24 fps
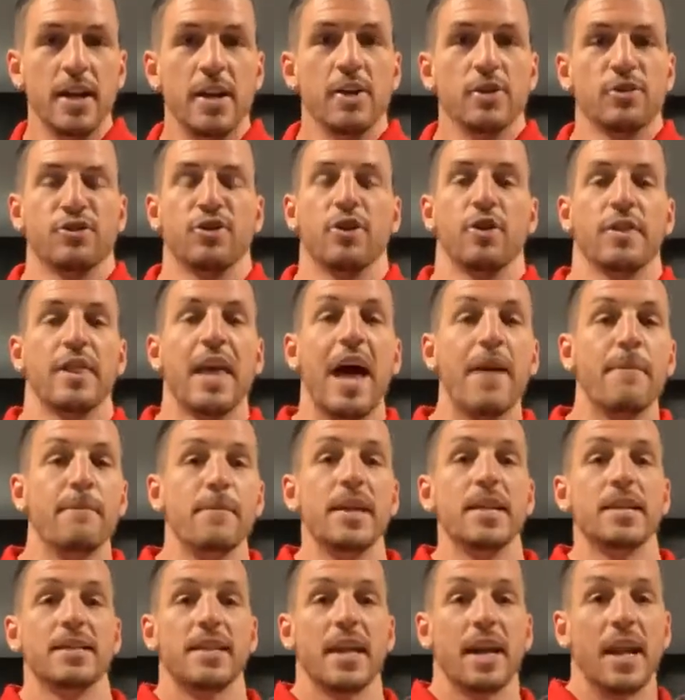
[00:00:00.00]
so that
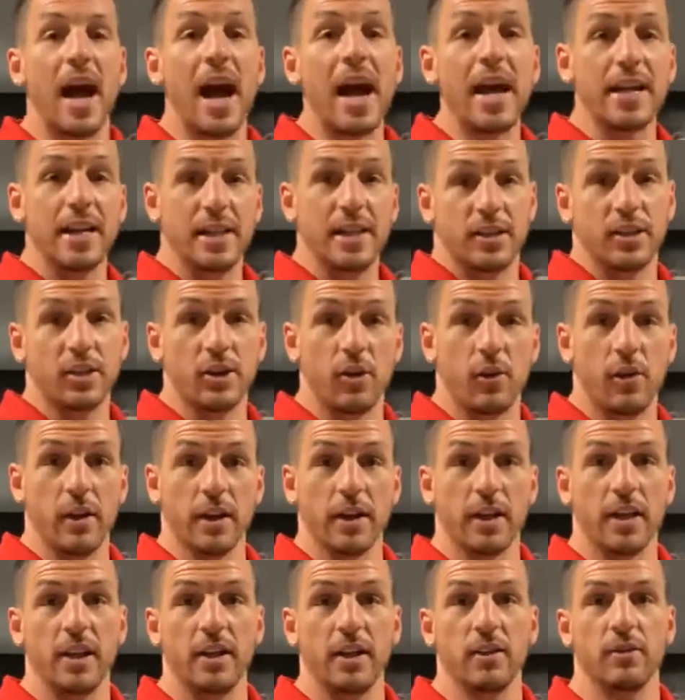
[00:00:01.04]
means that I need to go
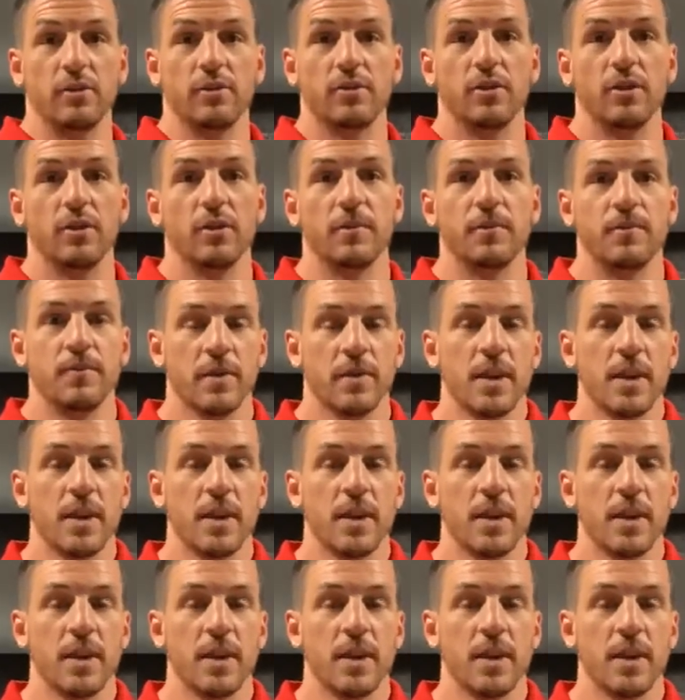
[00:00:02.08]
on keto too.